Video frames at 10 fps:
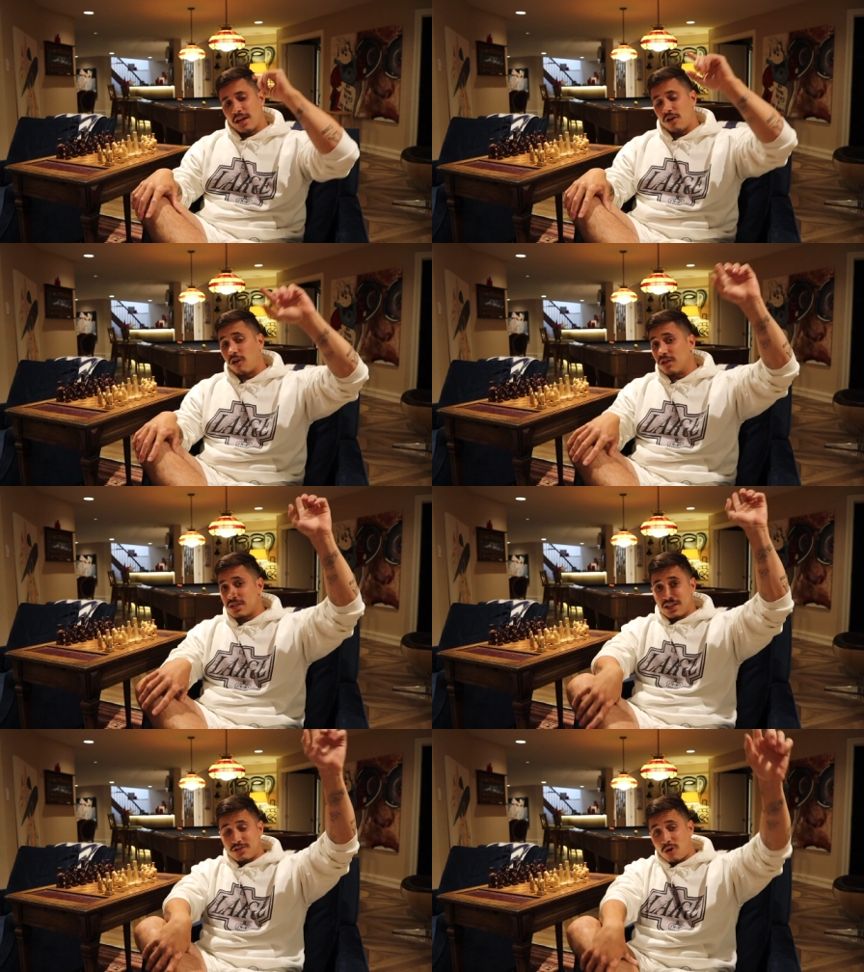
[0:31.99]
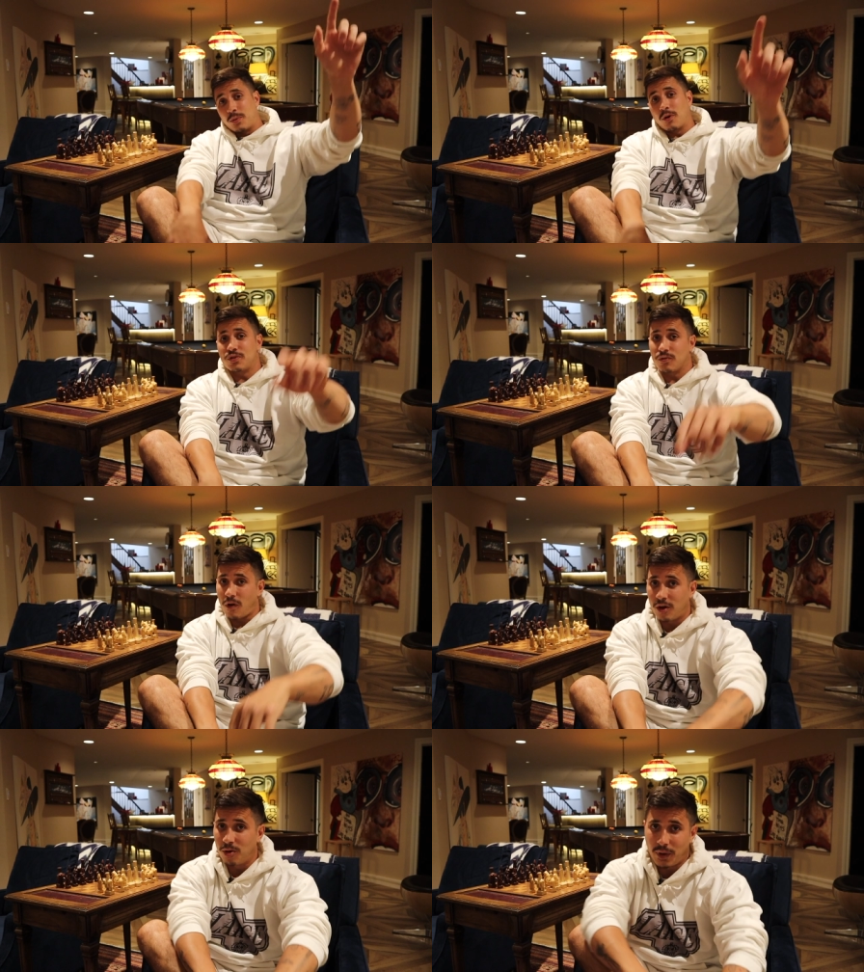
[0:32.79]
an artist in Etobicoke,
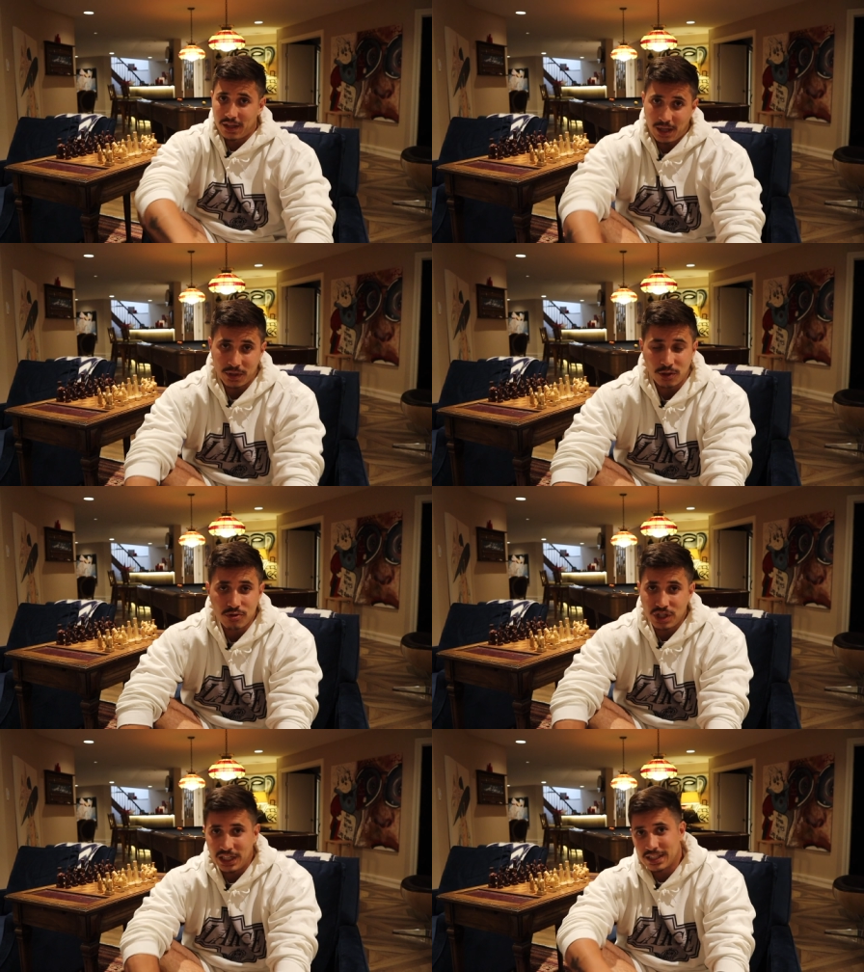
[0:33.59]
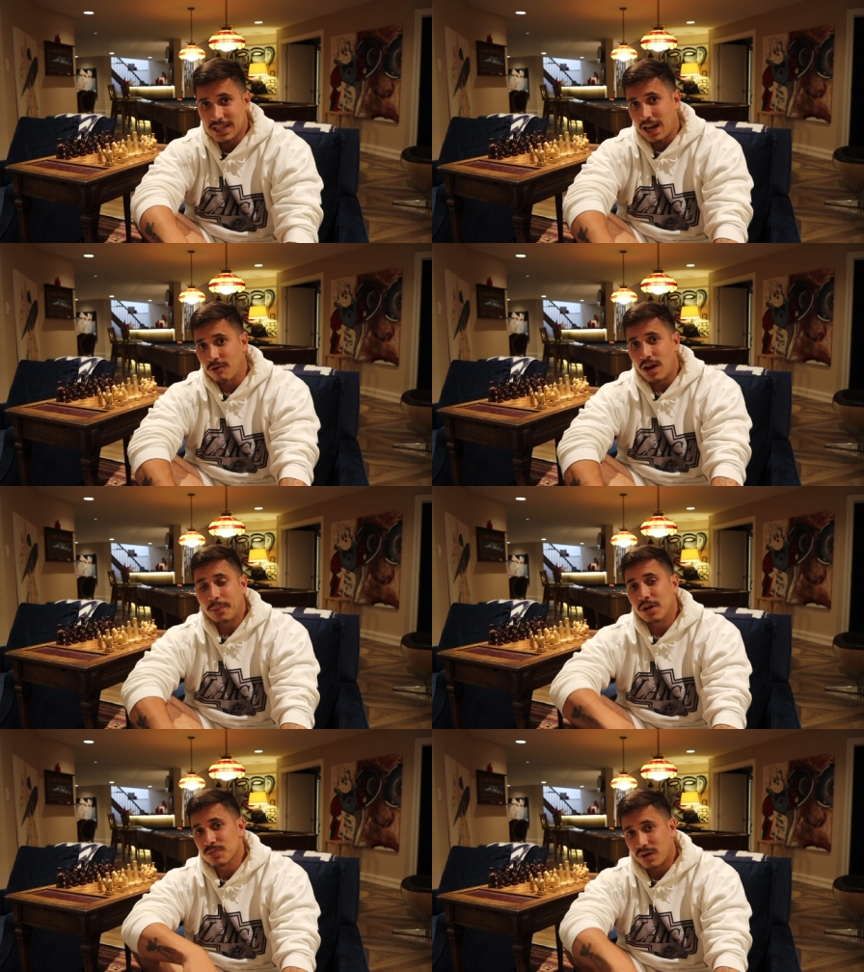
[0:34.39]
Toronto by the name of Eugene
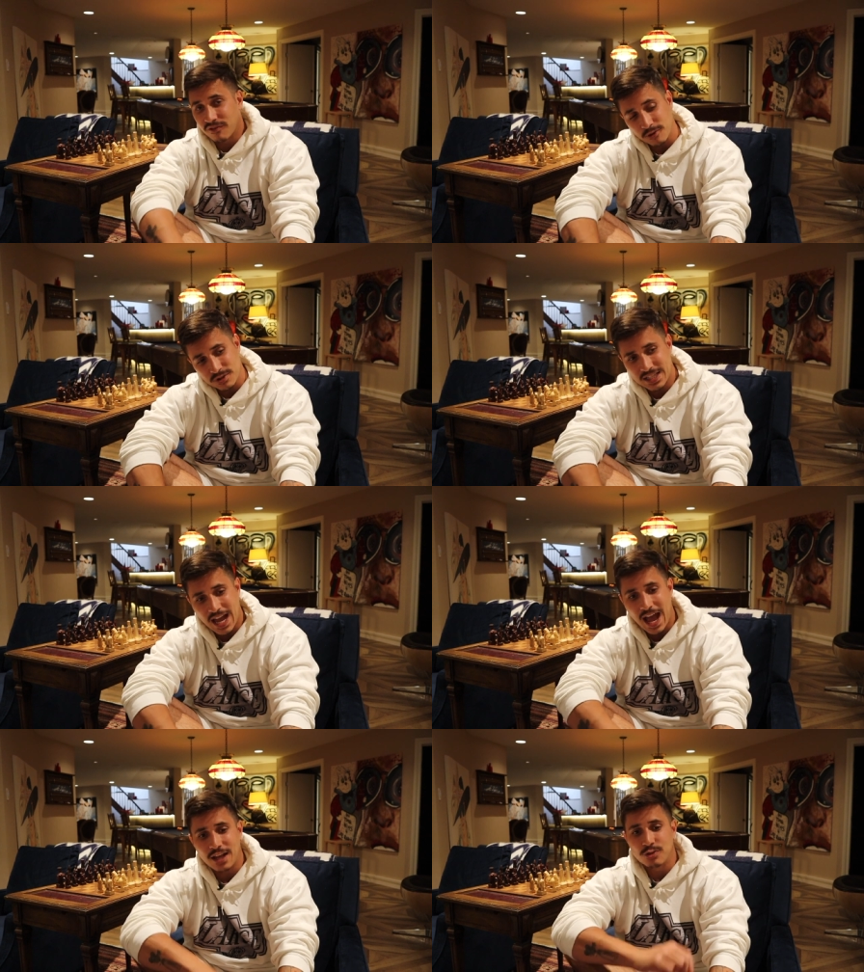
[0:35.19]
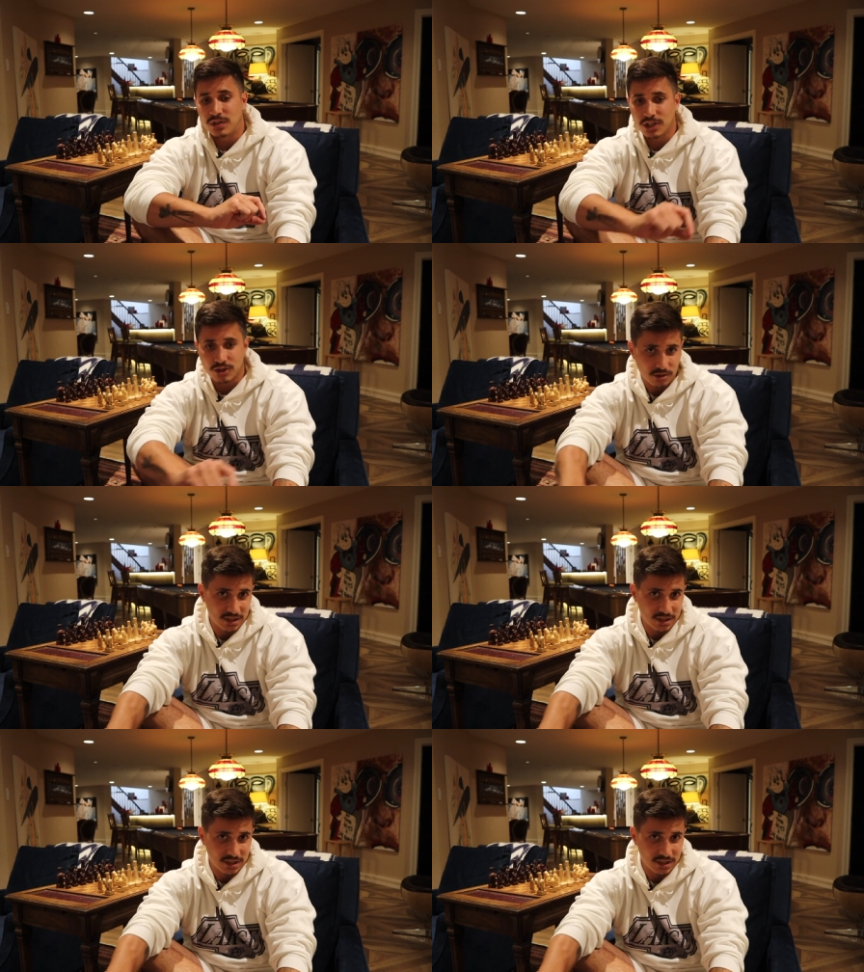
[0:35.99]
Tatarama. It was my first tat, traditional